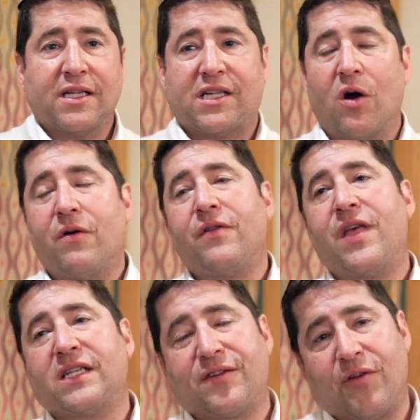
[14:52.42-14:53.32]
So
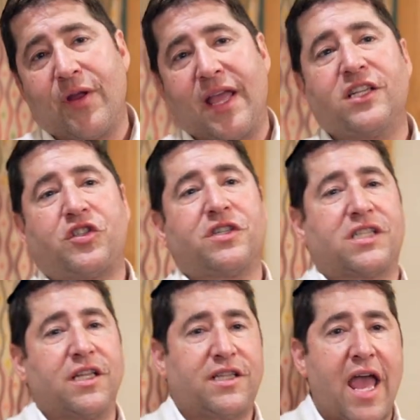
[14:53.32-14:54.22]
that's a very
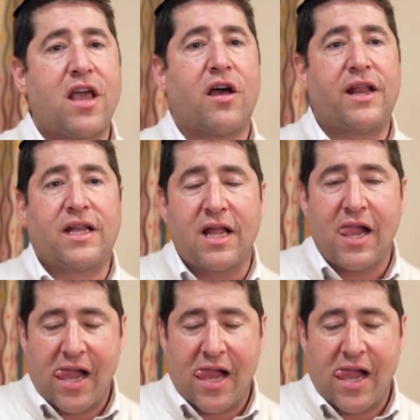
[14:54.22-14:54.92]
interesting take on it.